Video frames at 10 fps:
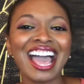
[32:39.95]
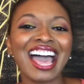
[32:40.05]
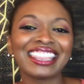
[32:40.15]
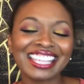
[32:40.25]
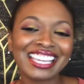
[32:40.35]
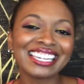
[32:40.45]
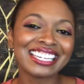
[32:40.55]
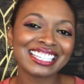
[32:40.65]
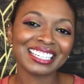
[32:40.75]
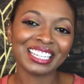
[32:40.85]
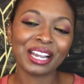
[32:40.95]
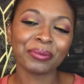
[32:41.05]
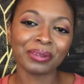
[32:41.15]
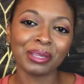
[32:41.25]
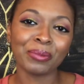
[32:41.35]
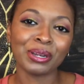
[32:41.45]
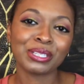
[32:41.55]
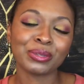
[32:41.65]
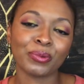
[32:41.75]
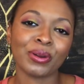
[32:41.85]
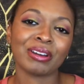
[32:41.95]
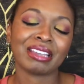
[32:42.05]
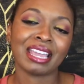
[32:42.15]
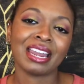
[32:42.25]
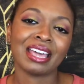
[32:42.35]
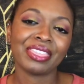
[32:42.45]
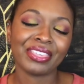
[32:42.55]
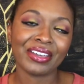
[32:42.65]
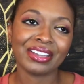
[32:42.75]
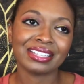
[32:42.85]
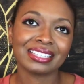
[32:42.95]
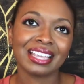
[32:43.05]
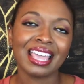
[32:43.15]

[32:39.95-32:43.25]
I think initially I really wanted to work, and I thought